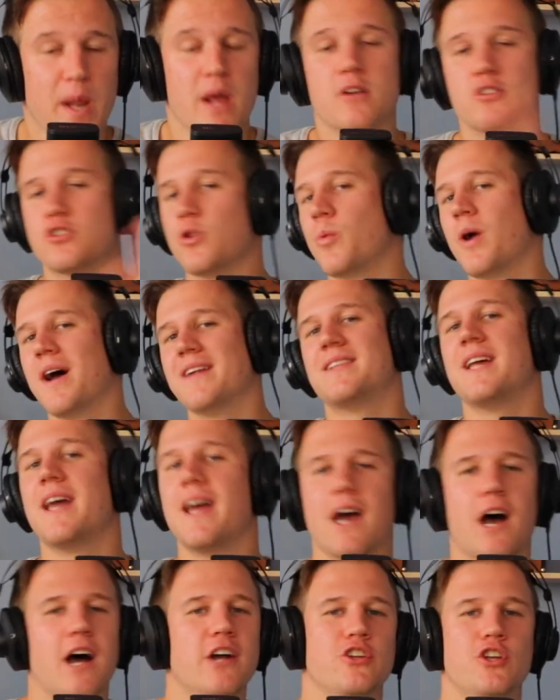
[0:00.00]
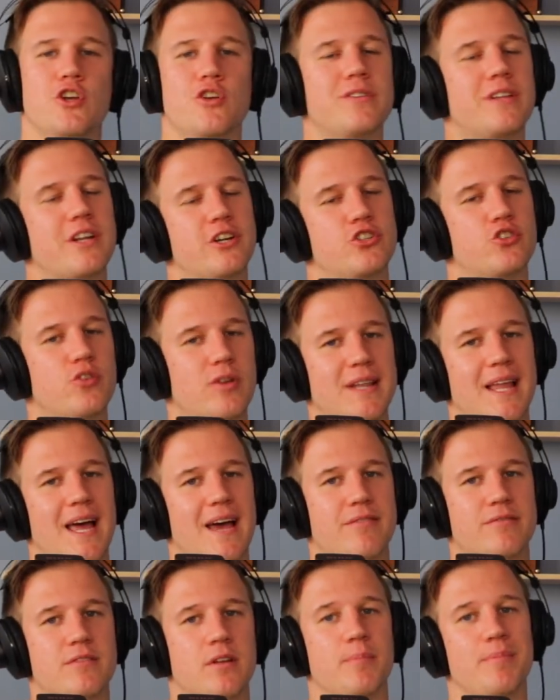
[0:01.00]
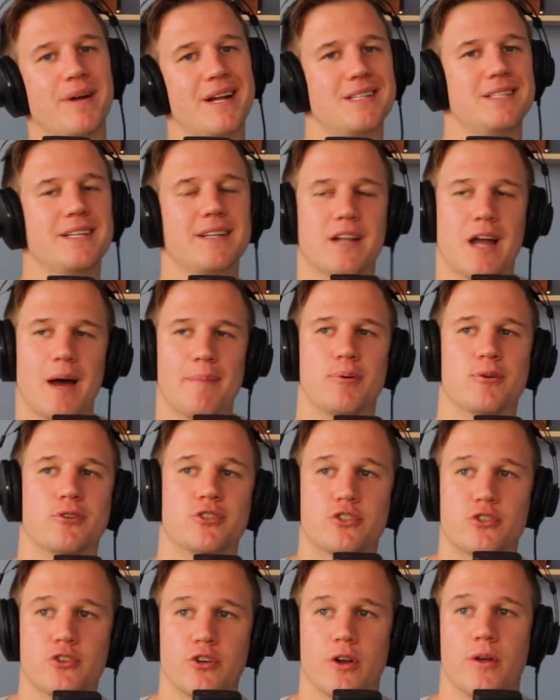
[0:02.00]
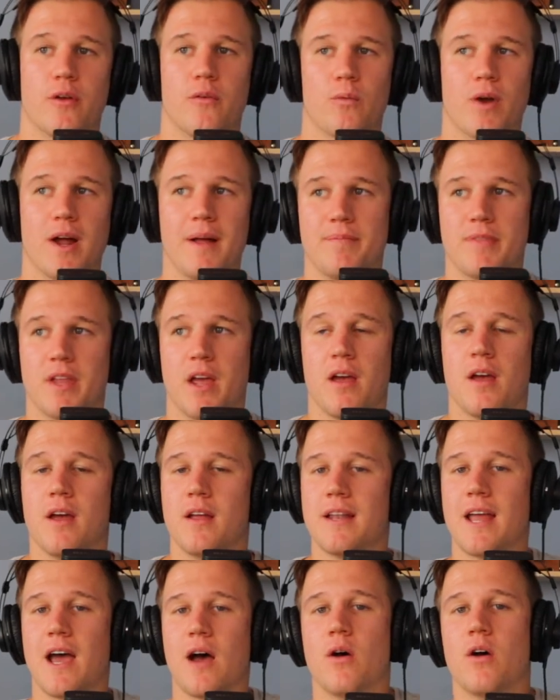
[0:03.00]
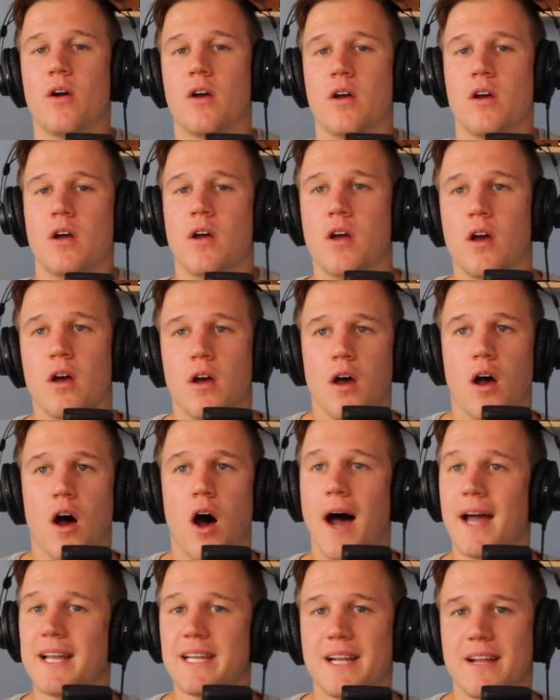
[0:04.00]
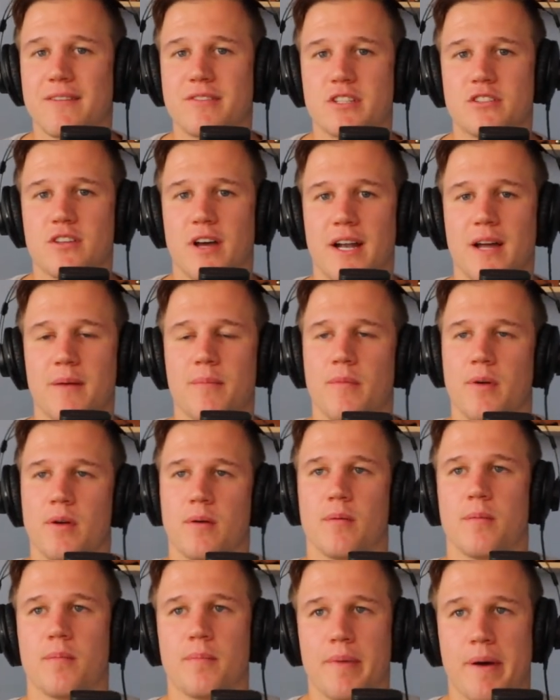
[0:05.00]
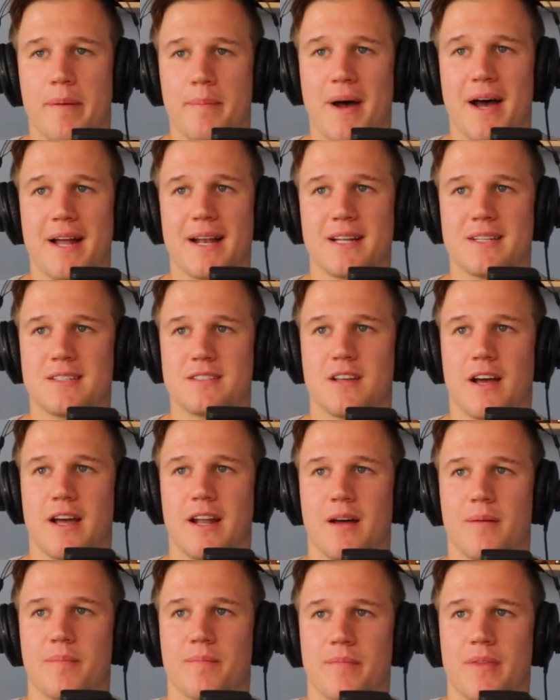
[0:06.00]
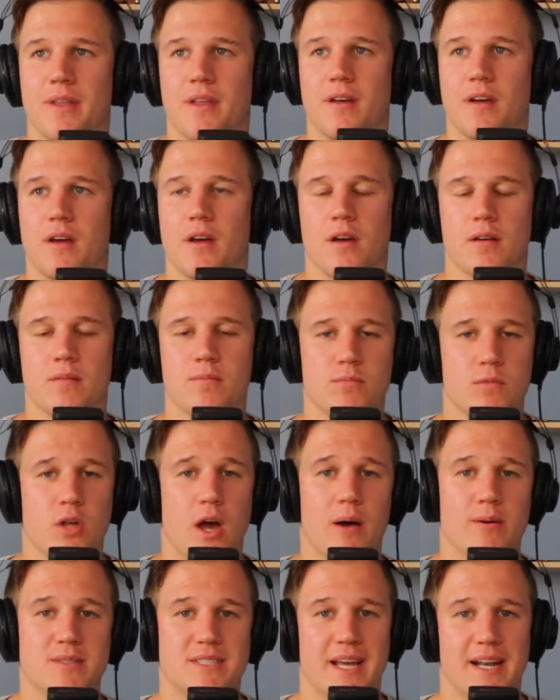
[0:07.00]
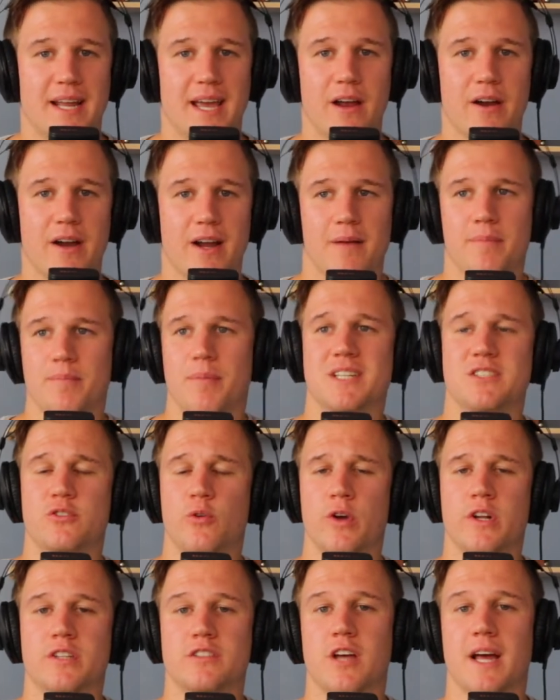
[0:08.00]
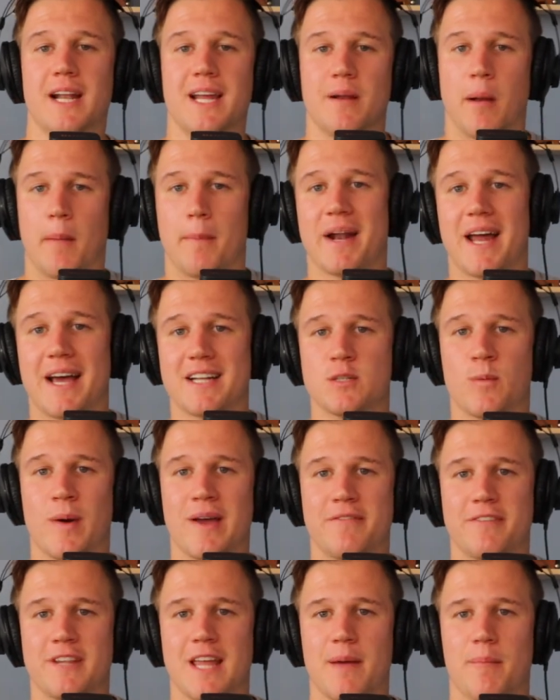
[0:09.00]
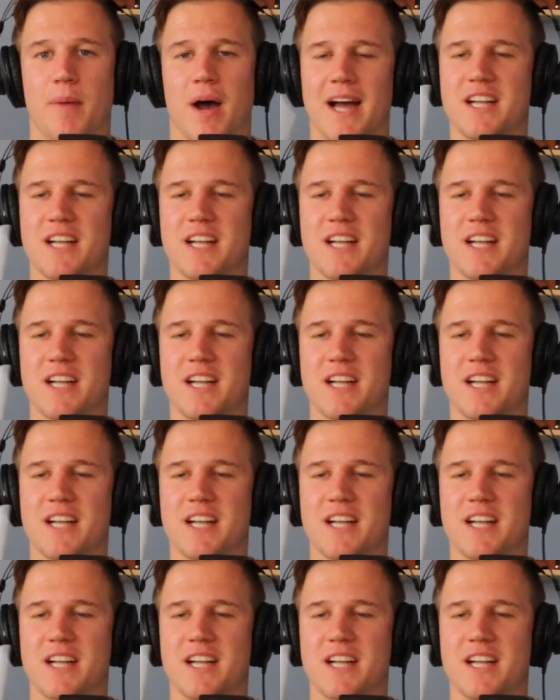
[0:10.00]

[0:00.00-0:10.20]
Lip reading: So right there, I knew that I should have left. But I didn't. I pushed through, right? Now, I didn't have to sign up, but my partner had to sign up. I was out of area, but I still got to sign in. But I had to wait for them.